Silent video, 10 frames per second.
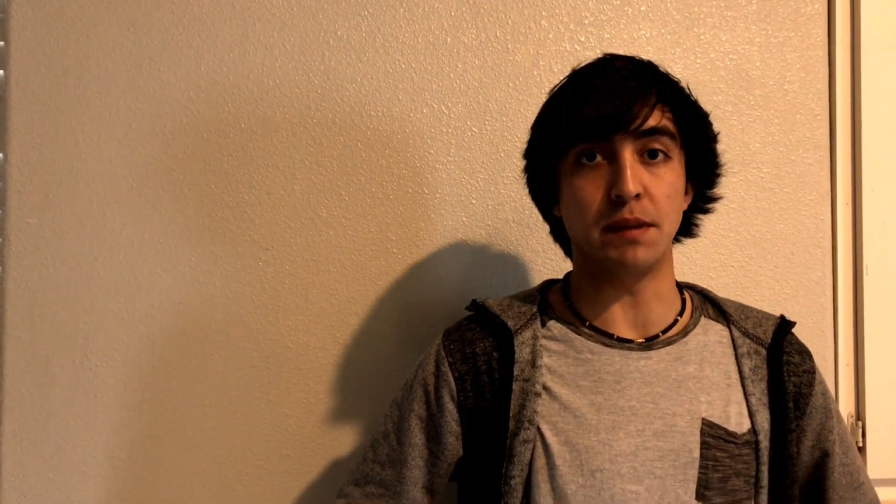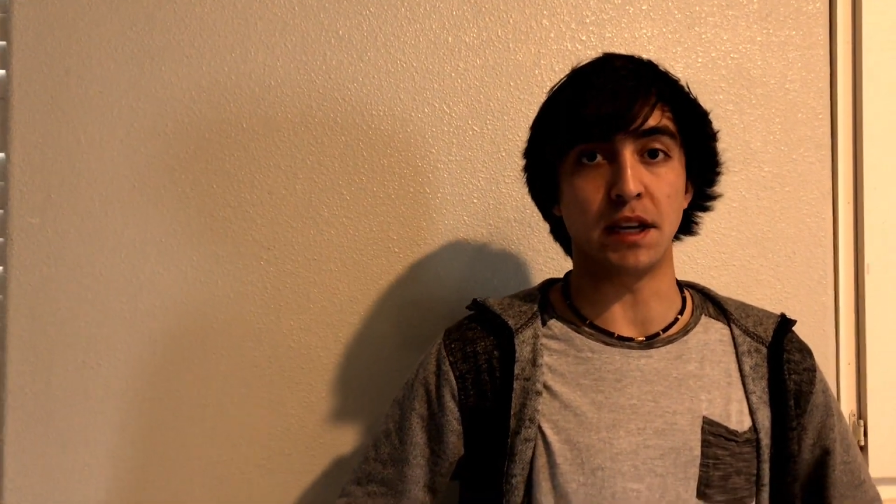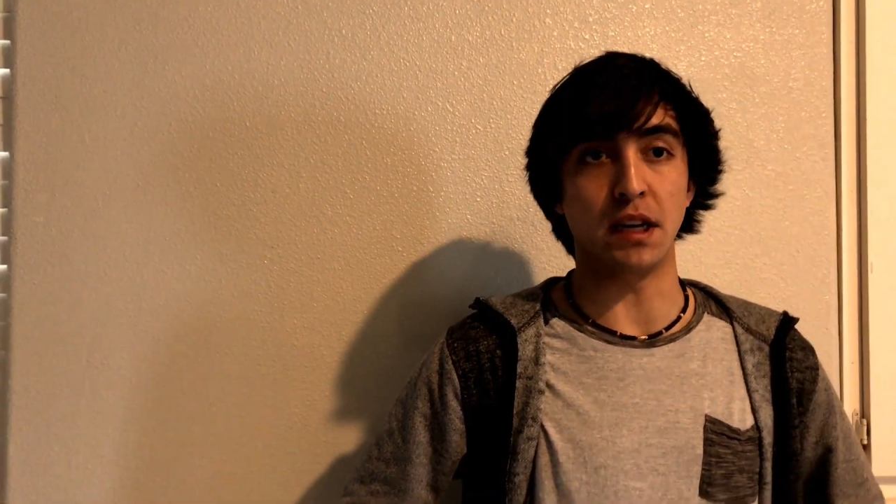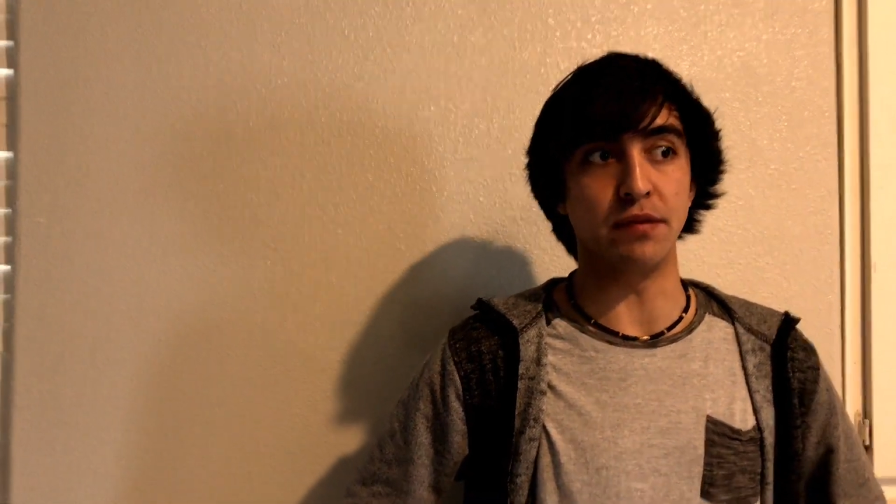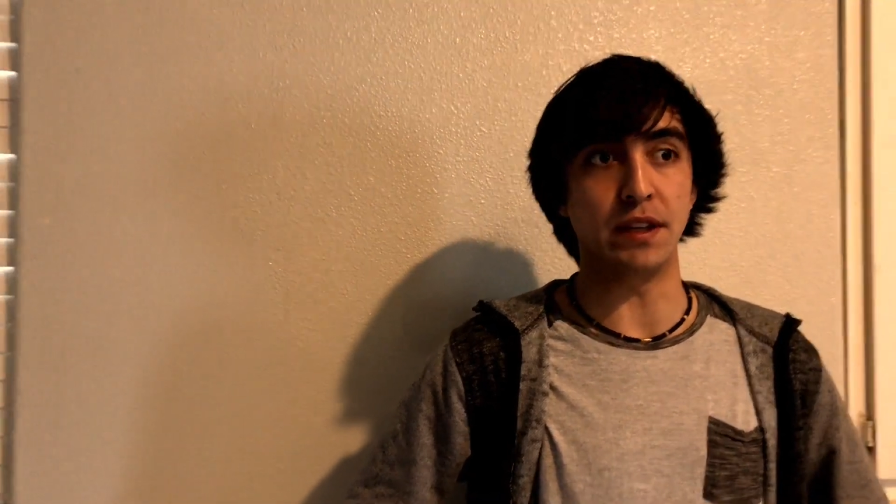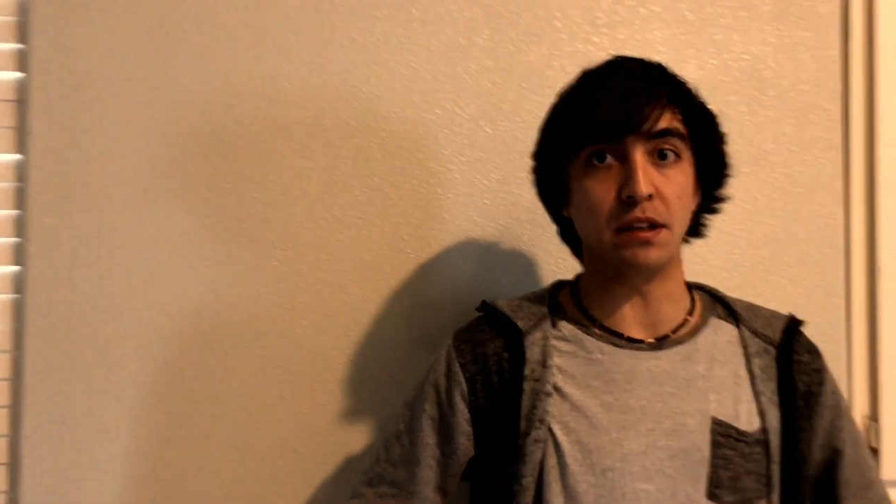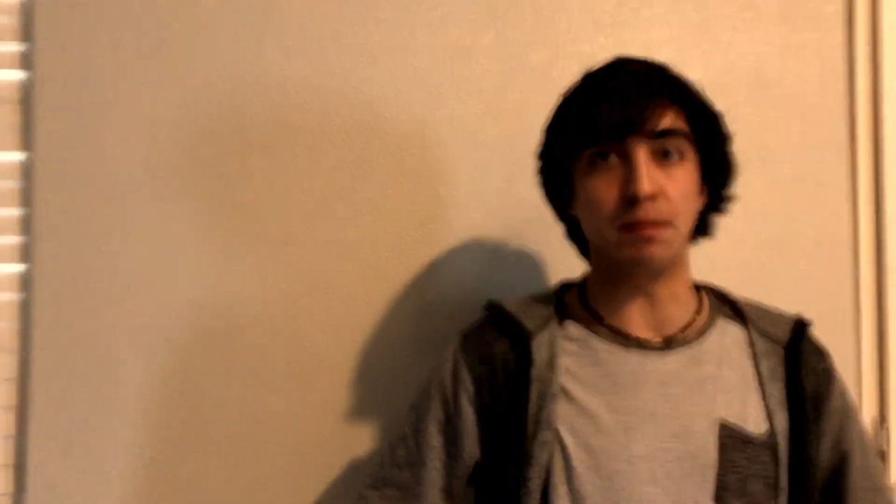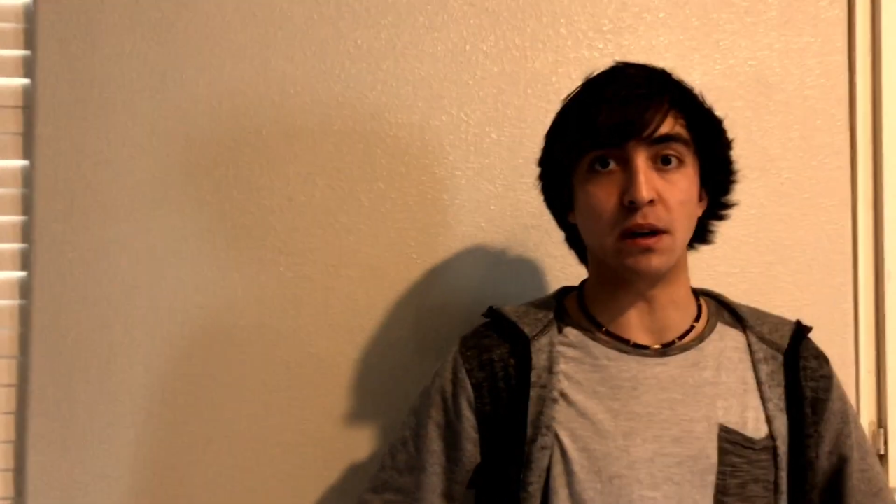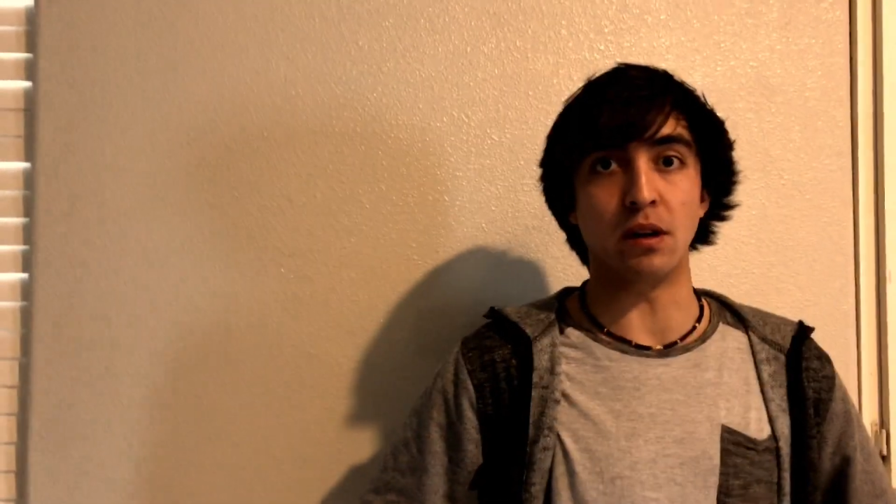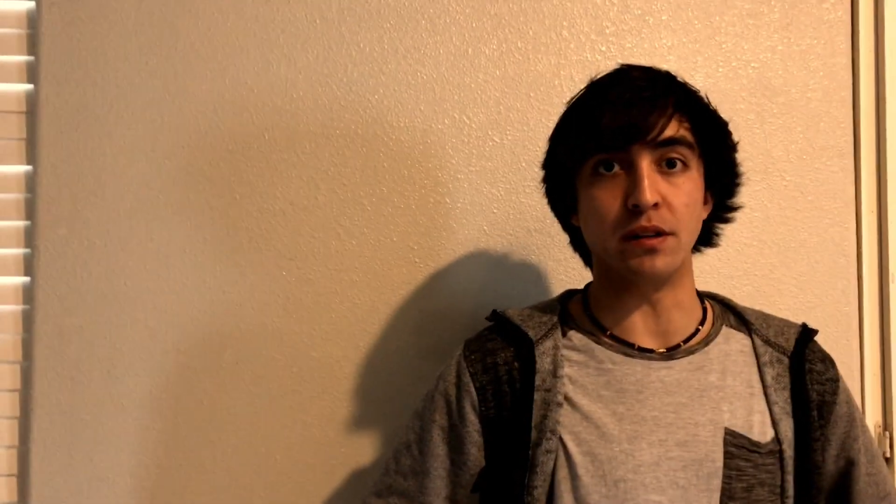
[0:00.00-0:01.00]
making a video
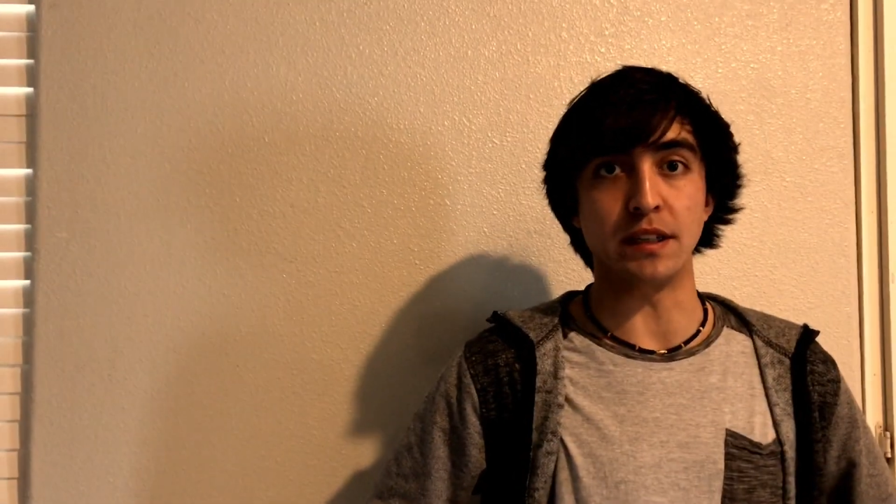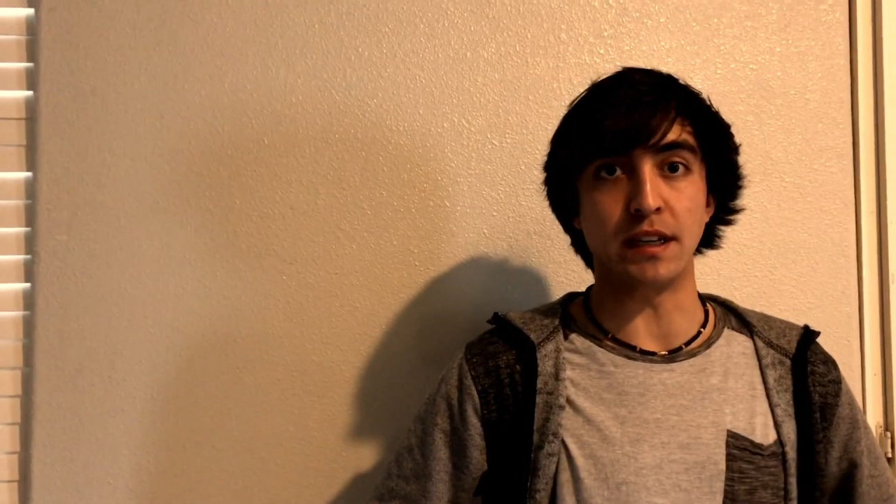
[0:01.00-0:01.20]
about all the